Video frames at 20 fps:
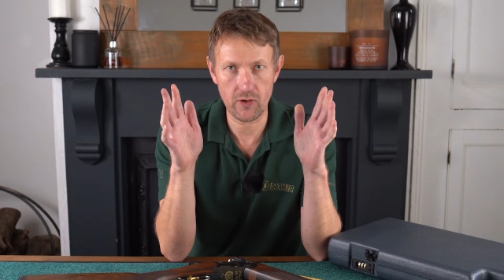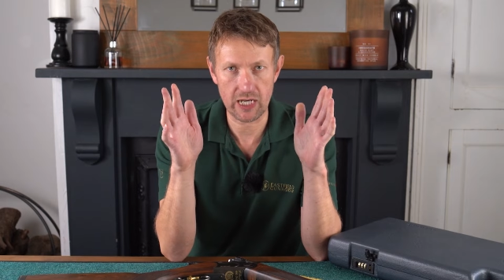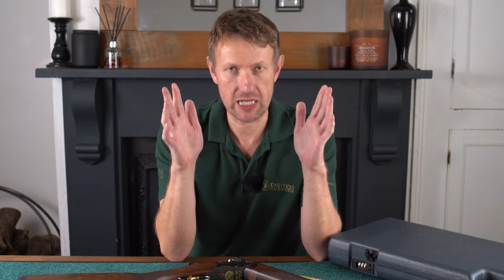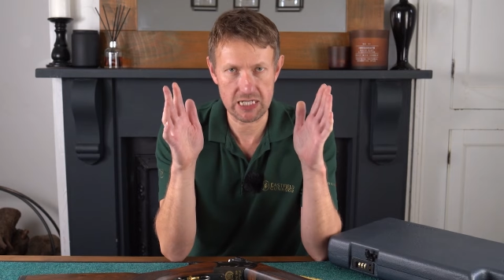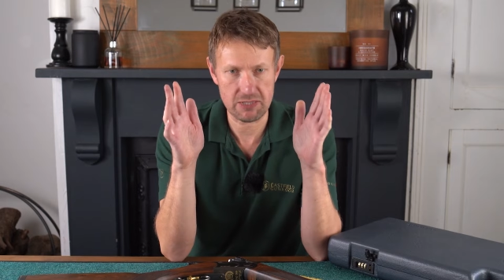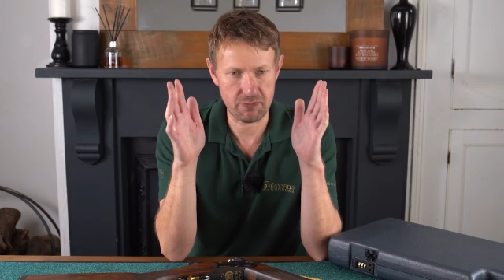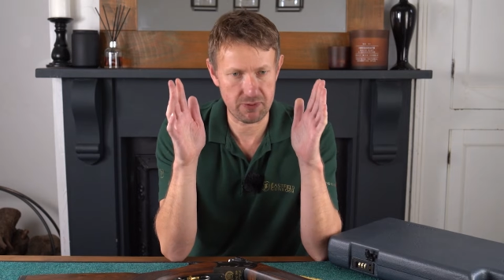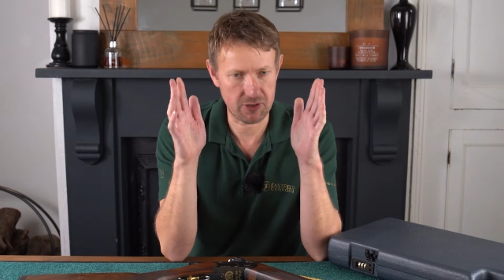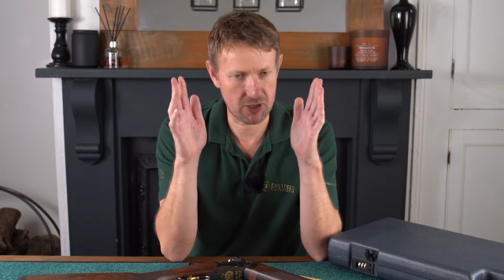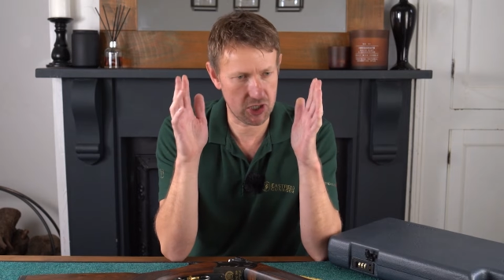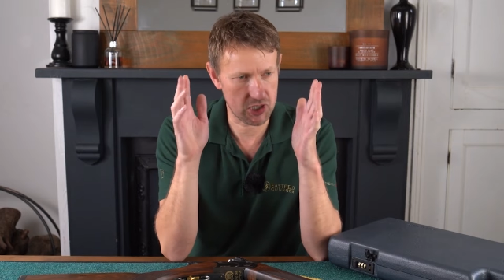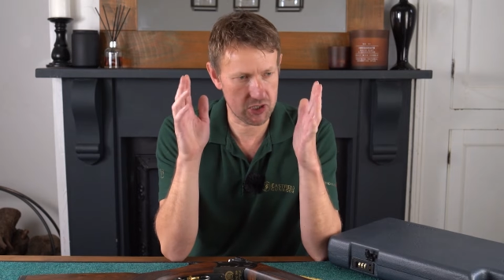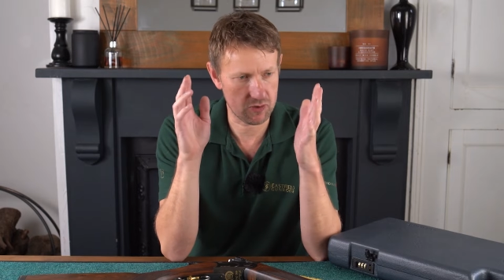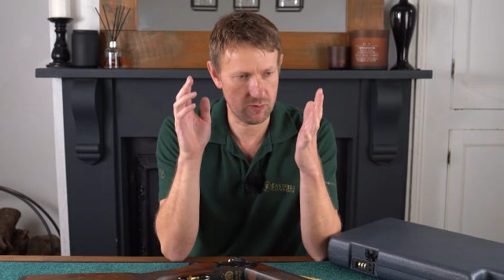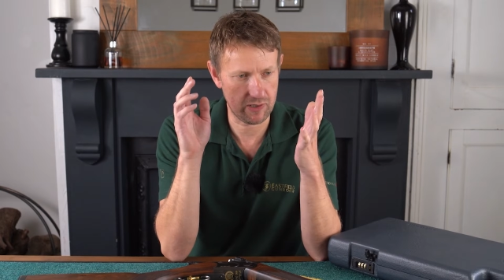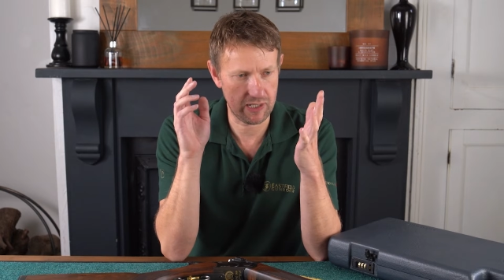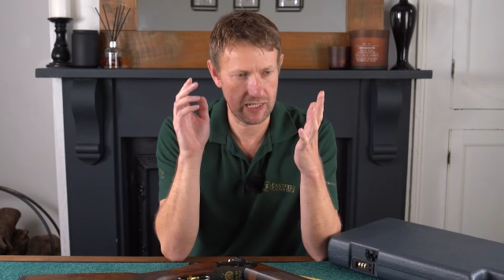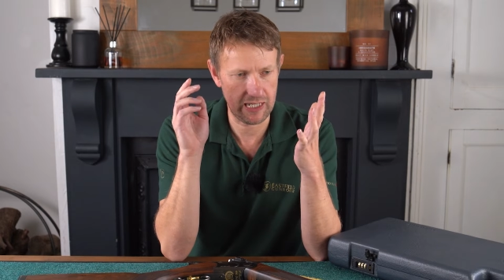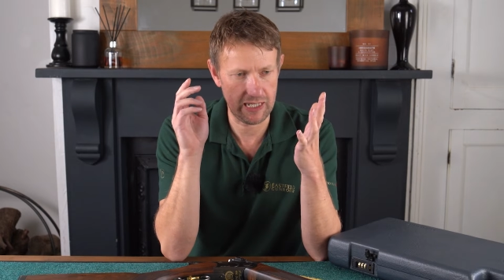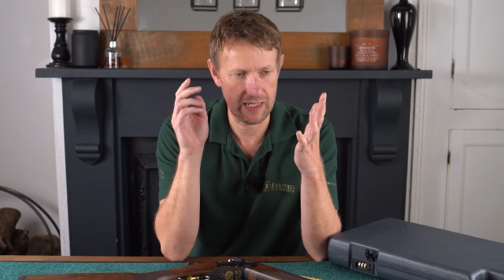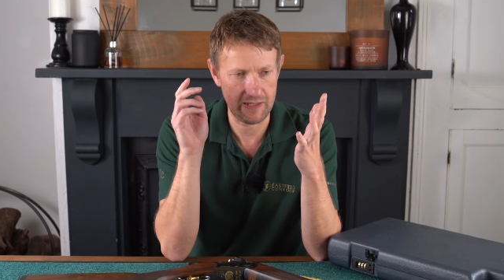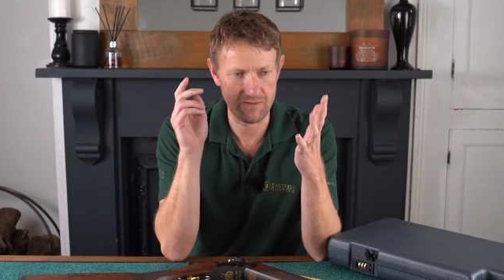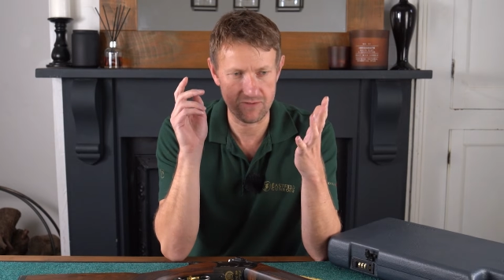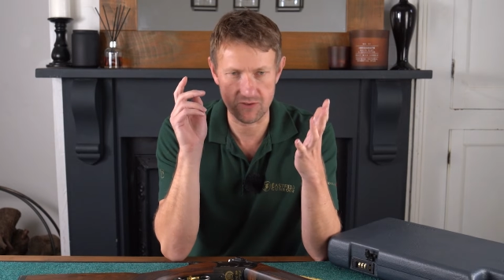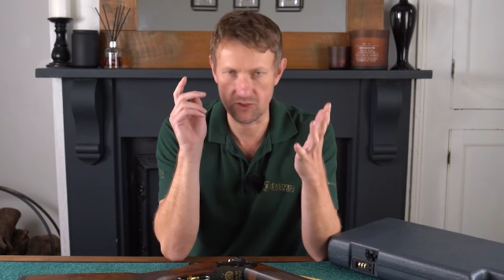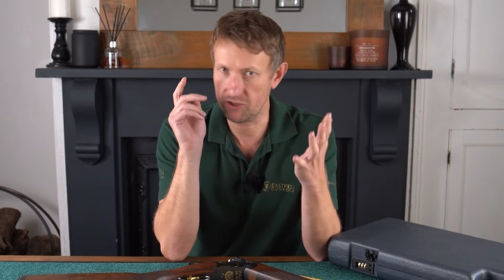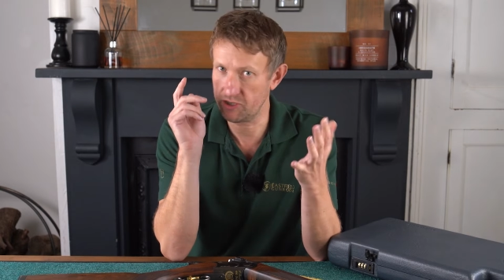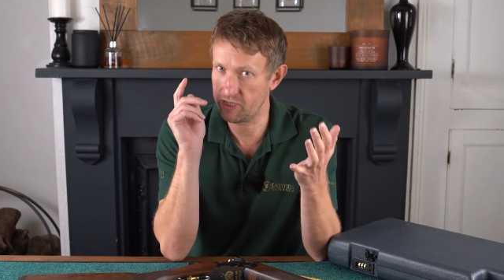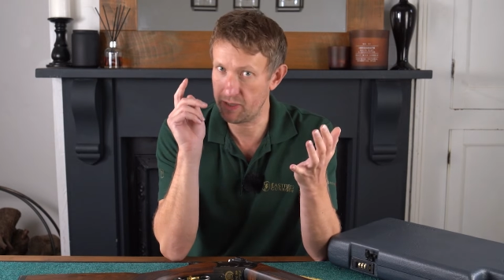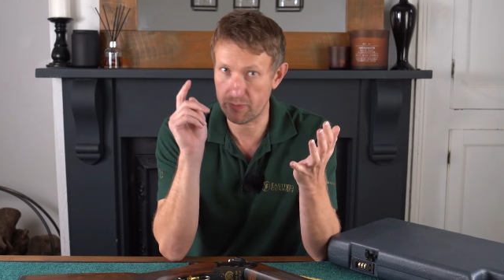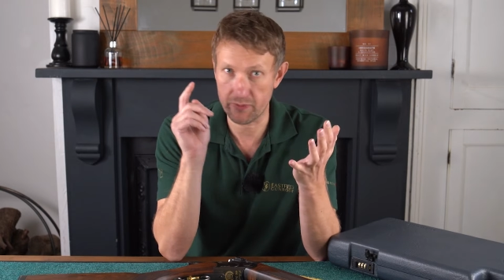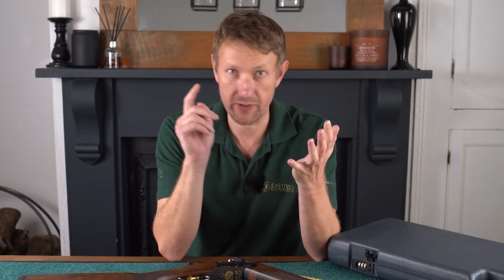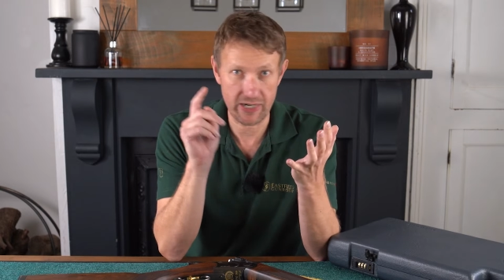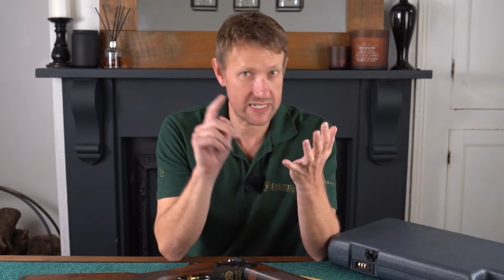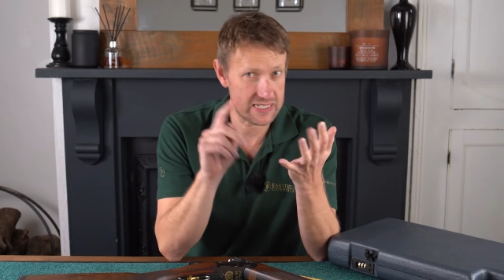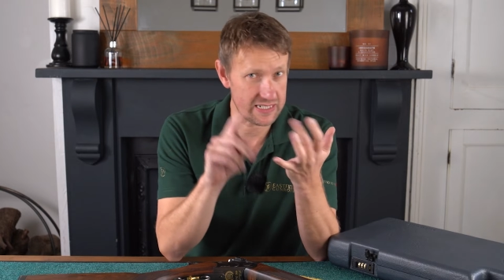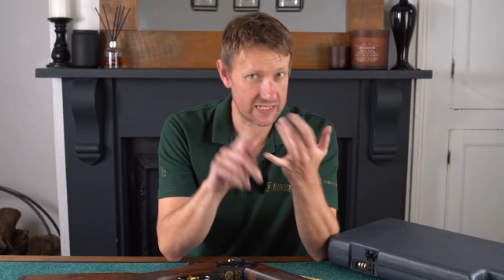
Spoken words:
is because we've done the Beretta